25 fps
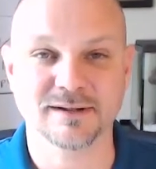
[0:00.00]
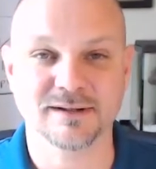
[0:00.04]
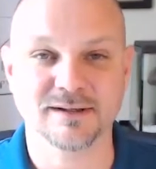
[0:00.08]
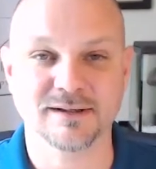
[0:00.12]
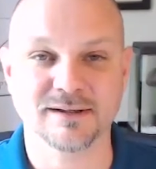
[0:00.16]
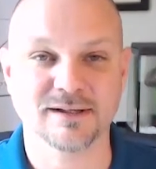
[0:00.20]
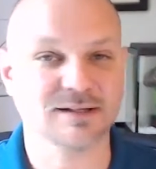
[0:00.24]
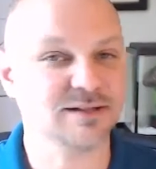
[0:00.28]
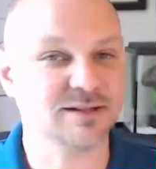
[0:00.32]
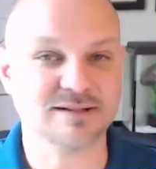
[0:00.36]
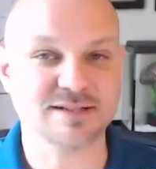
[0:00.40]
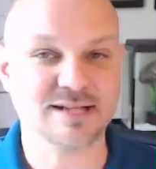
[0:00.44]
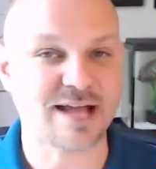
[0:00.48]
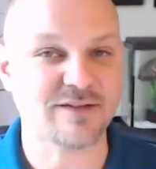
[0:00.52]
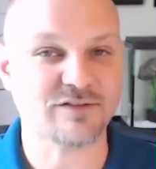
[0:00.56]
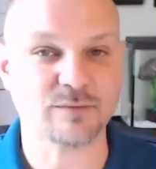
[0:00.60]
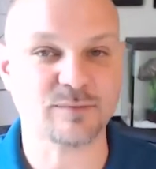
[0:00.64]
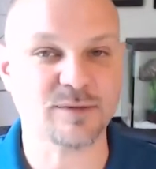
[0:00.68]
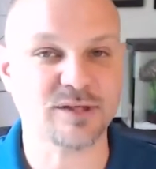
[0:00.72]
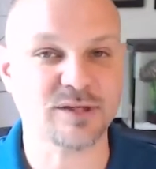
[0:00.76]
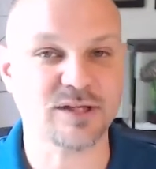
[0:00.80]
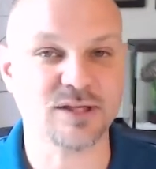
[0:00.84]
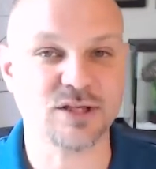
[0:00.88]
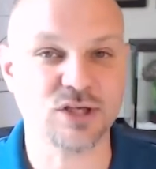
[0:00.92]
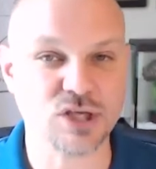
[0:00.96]
That doesn't have to
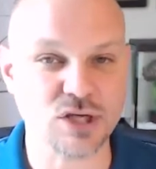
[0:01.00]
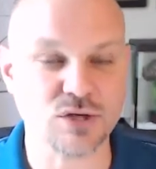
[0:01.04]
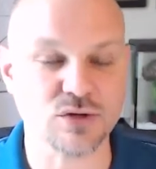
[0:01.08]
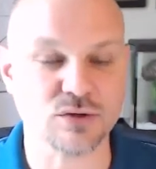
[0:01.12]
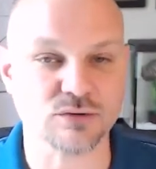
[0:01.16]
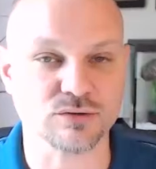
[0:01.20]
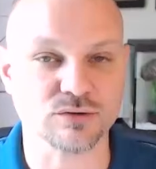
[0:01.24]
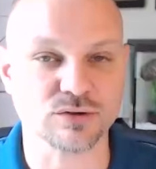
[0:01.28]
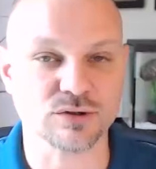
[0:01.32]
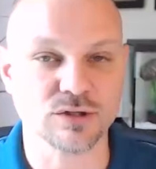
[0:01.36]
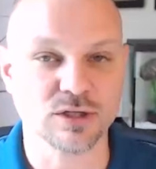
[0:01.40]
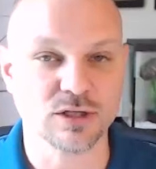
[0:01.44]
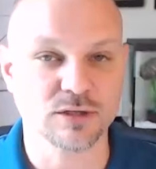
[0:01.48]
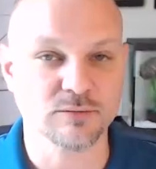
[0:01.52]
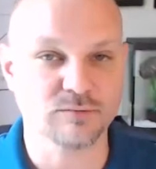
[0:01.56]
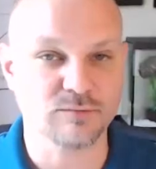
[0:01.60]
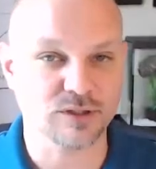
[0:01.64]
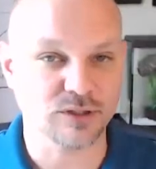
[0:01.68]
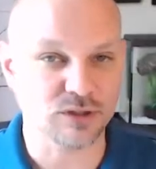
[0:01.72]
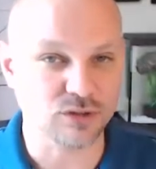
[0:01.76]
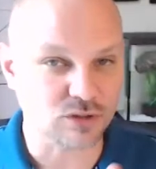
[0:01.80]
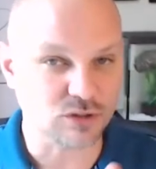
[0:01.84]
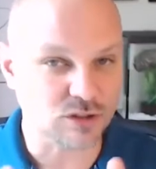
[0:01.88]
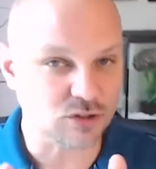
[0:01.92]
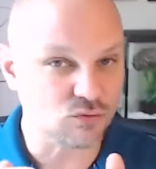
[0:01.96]
be huge,
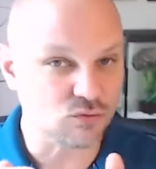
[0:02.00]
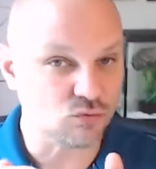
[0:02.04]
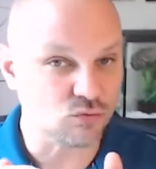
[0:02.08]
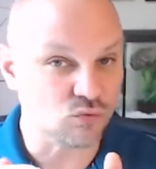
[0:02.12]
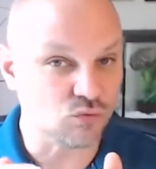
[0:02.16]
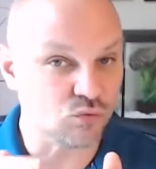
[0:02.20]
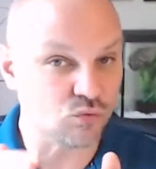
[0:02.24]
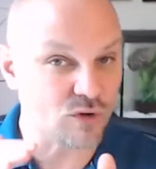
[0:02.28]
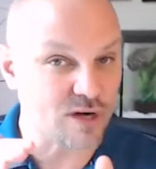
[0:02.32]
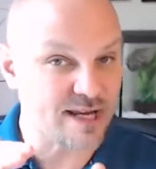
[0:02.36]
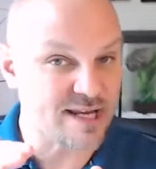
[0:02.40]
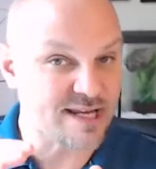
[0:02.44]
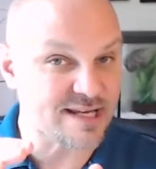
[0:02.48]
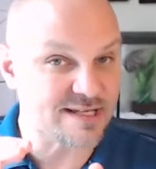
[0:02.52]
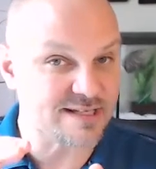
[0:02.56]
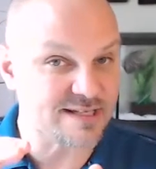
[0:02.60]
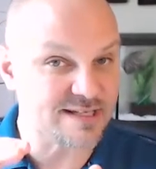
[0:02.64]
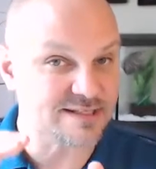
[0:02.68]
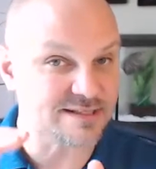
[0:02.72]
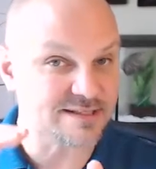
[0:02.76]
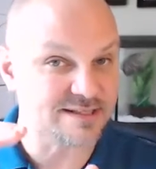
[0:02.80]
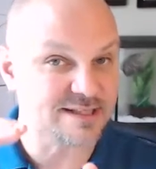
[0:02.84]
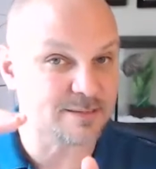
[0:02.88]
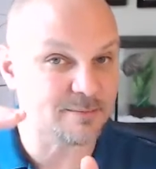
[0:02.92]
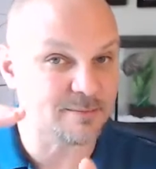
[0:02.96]
but you can
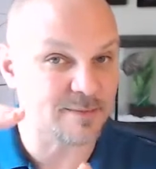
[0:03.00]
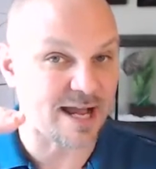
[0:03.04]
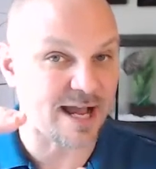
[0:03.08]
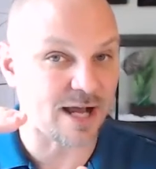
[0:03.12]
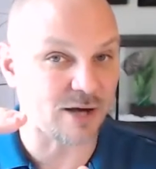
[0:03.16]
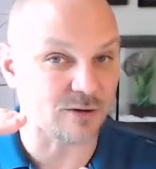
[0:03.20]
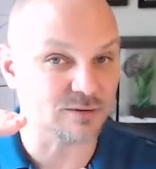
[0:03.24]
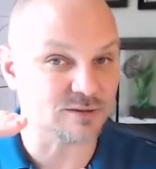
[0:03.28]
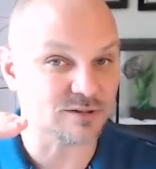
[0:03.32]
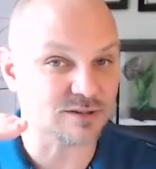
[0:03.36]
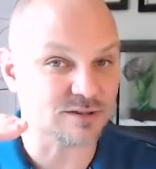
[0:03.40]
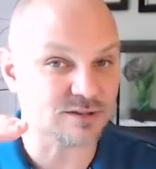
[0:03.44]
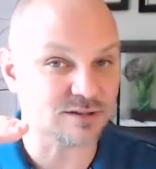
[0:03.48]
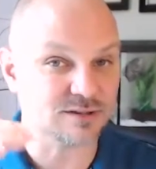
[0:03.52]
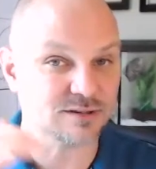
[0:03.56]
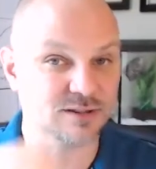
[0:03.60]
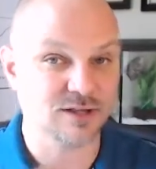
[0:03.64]
raise the amounts.